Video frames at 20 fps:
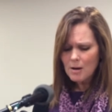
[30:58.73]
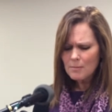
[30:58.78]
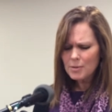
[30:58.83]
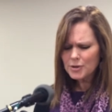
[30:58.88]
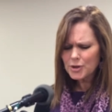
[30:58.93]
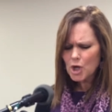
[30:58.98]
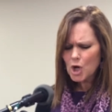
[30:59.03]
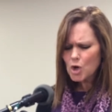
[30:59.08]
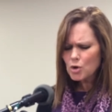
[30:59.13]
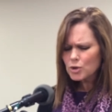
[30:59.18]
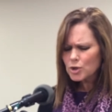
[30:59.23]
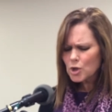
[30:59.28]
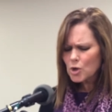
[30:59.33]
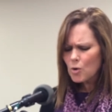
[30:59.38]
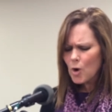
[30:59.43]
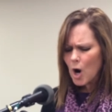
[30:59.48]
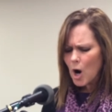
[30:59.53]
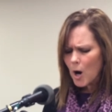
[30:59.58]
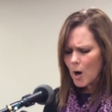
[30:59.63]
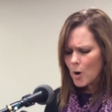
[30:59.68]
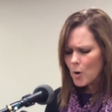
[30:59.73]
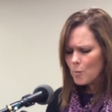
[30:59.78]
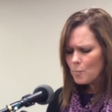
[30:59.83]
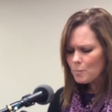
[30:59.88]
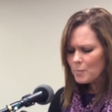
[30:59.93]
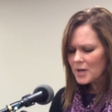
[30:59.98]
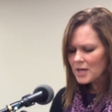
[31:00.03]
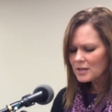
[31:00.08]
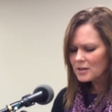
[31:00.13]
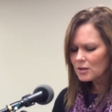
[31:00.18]
But those who
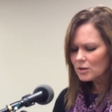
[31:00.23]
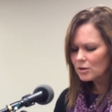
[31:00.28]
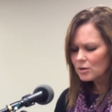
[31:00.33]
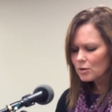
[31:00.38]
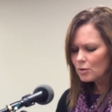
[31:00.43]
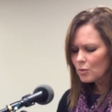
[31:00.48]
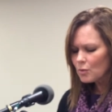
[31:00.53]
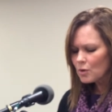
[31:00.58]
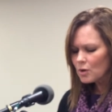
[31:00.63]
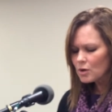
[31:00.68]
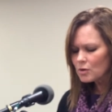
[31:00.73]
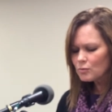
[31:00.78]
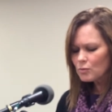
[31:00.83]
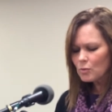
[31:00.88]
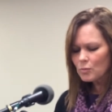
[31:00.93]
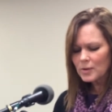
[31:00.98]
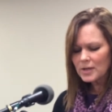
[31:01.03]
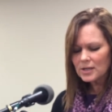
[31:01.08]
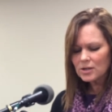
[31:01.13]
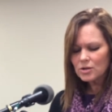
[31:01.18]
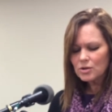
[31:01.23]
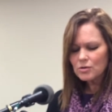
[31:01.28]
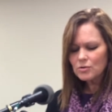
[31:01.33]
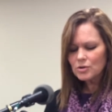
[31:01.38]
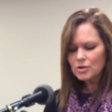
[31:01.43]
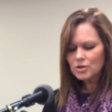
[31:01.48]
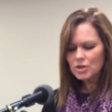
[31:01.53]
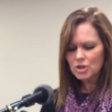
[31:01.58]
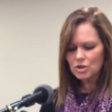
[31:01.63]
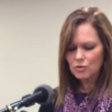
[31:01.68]
hope in the Lord will renew
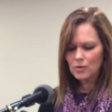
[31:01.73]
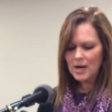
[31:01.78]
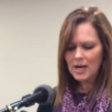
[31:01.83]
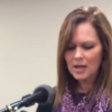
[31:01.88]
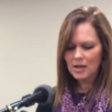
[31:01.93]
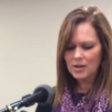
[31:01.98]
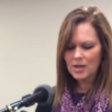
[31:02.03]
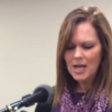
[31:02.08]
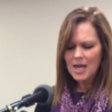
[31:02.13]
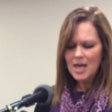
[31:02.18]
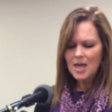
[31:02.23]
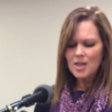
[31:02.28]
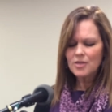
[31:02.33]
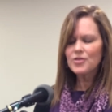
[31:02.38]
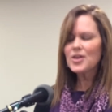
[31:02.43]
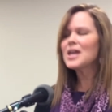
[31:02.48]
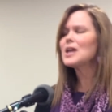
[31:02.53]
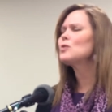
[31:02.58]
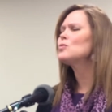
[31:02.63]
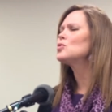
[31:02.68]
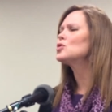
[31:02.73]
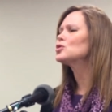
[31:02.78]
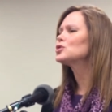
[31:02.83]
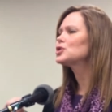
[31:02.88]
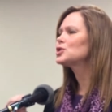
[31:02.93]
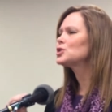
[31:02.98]
their strength. They will